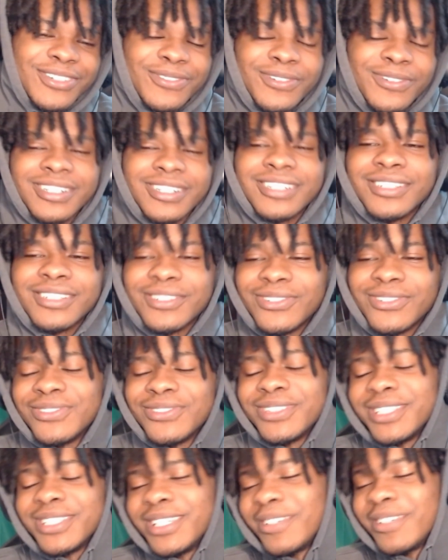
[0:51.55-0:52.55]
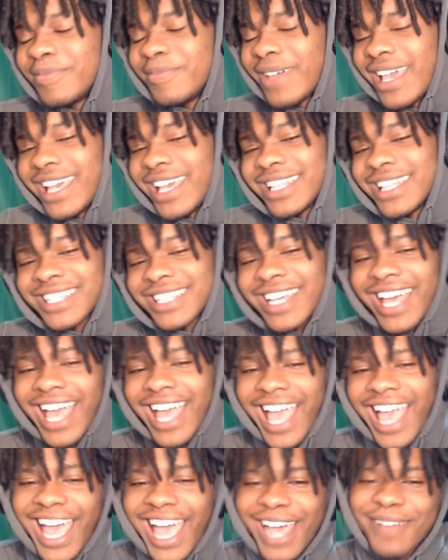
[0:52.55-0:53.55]
one and only a
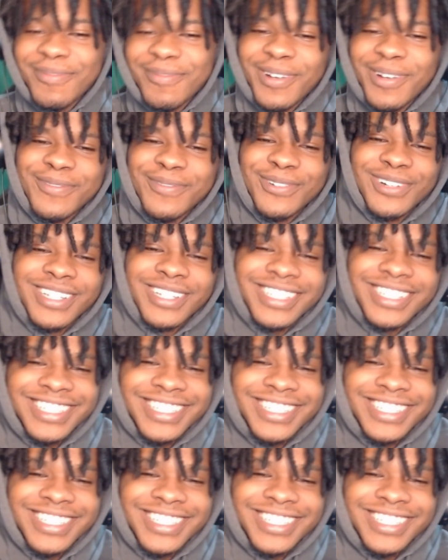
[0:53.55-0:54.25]
Hat, my boys.